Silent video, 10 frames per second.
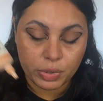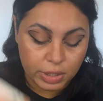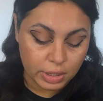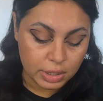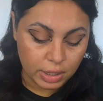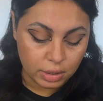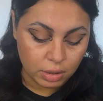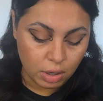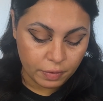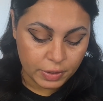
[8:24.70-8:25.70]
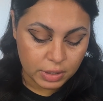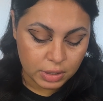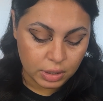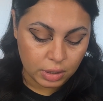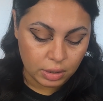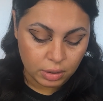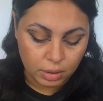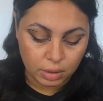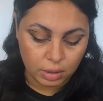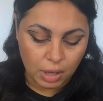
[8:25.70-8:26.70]
Skin Tint, obviously.
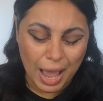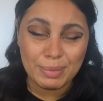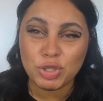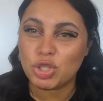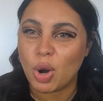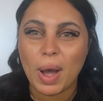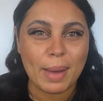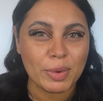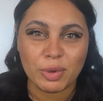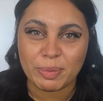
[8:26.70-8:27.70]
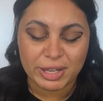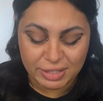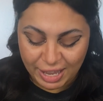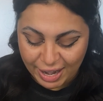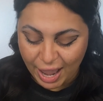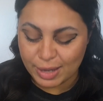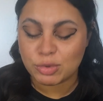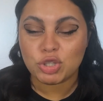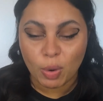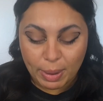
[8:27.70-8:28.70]
I'm so happy with my skin. I am
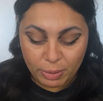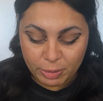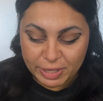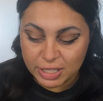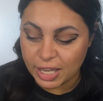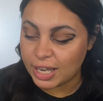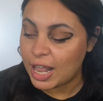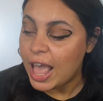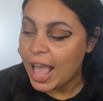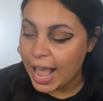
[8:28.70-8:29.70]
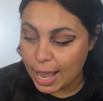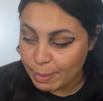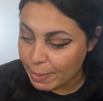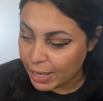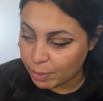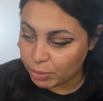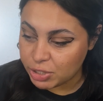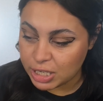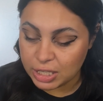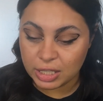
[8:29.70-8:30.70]
so happy with my skin and my makeup
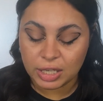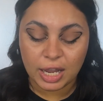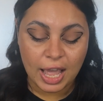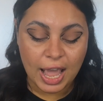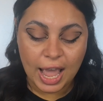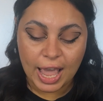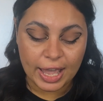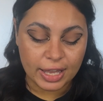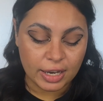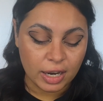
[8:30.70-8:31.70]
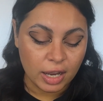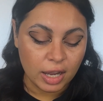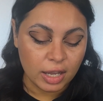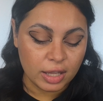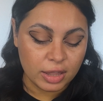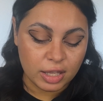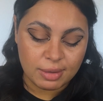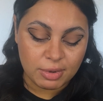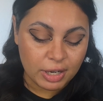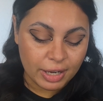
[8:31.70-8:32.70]
routine and the
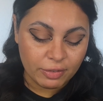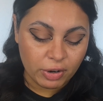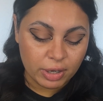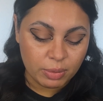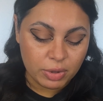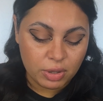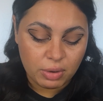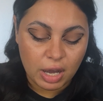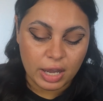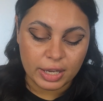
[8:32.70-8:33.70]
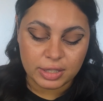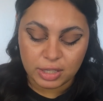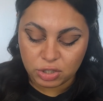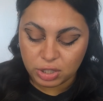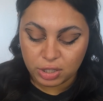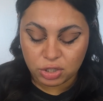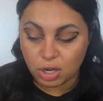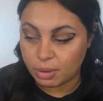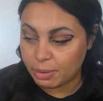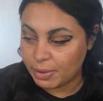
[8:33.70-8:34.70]
community I've created with you guys and just getting to
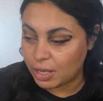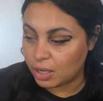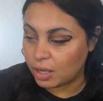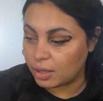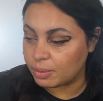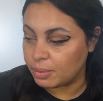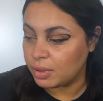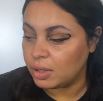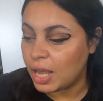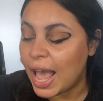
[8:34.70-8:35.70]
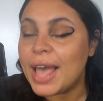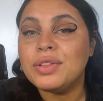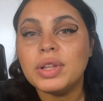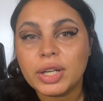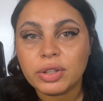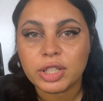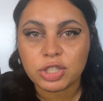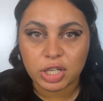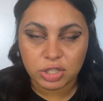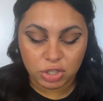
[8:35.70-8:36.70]
talk about makeup and literally
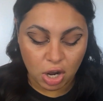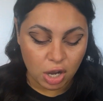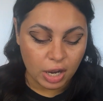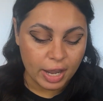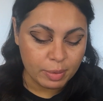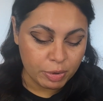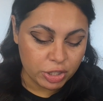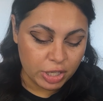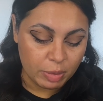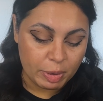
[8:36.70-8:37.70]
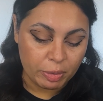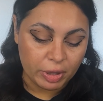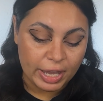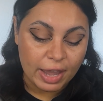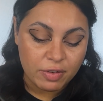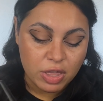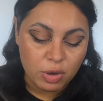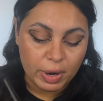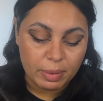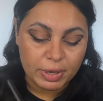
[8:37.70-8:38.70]
just talk. I appreciate that people are like, everything you
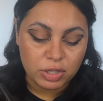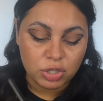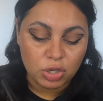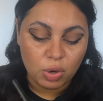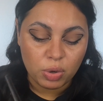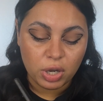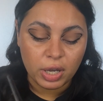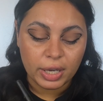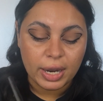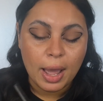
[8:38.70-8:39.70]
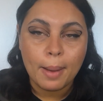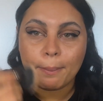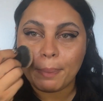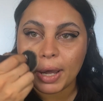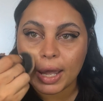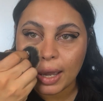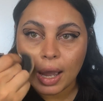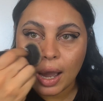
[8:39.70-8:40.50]
recommend is so good, but